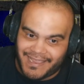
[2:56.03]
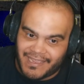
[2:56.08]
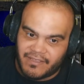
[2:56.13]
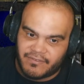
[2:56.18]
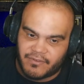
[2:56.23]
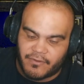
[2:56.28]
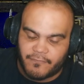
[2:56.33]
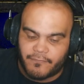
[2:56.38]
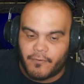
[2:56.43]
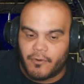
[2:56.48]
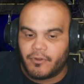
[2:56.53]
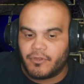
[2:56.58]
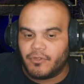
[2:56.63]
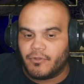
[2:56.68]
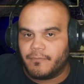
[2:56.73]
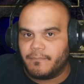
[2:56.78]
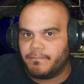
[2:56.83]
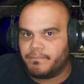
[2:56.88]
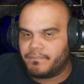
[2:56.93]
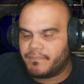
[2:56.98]
easier for
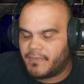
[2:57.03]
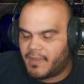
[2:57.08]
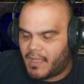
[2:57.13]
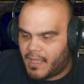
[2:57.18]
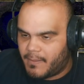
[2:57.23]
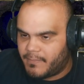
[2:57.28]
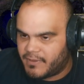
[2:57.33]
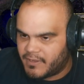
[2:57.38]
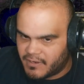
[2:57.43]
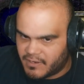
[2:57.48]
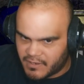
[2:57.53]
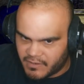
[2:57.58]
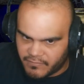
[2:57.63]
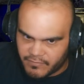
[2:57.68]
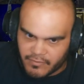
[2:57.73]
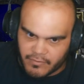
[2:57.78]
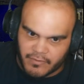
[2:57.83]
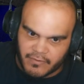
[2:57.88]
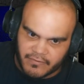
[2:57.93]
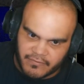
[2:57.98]
you, I'm gonna
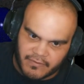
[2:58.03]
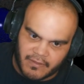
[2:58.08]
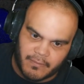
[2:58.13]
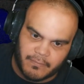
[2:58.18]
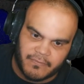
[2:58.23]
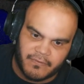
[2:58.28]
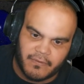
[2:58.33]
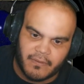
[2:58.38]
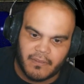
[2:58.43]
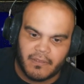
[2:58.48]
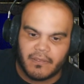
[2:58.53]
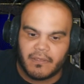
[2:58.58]
give you these tips.